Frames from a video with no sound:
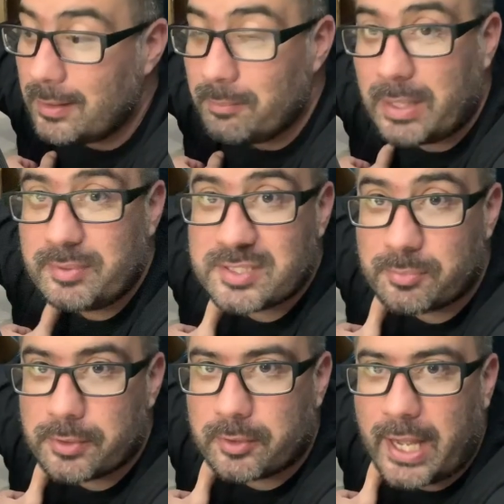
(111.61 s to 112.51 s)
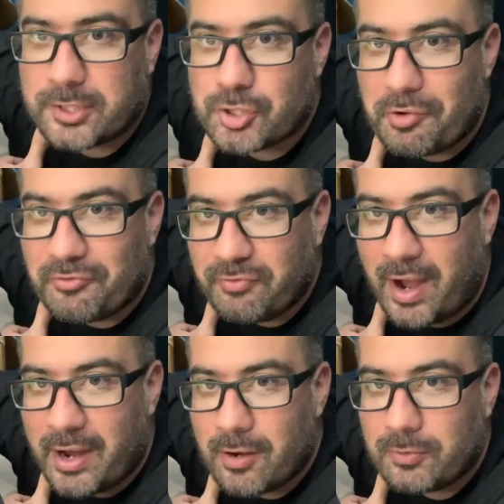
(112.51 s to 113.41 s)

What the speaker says: Maybe something will catch on fire,